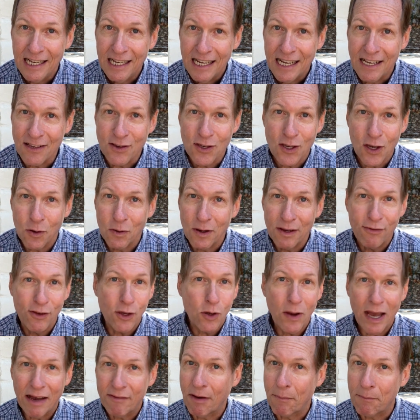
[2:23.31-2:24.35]
And so if
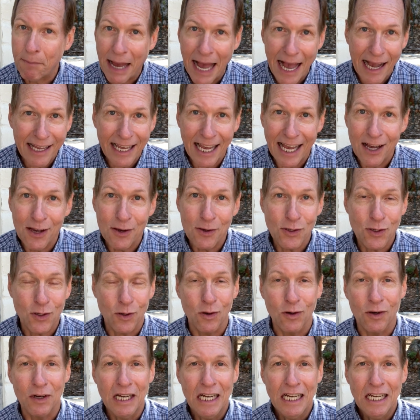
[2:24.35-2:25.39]
you have a back house
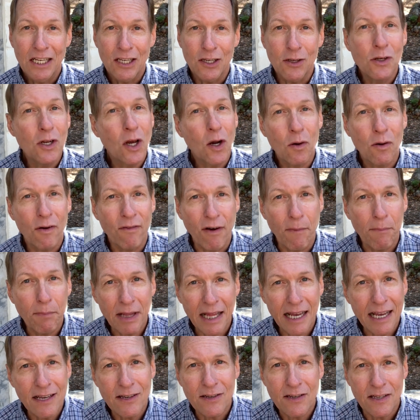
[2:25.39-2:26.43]
or you know of a
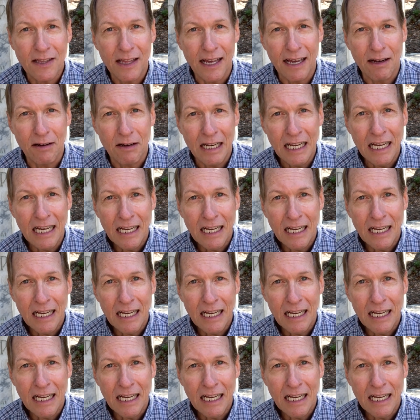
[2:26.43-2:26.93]
place that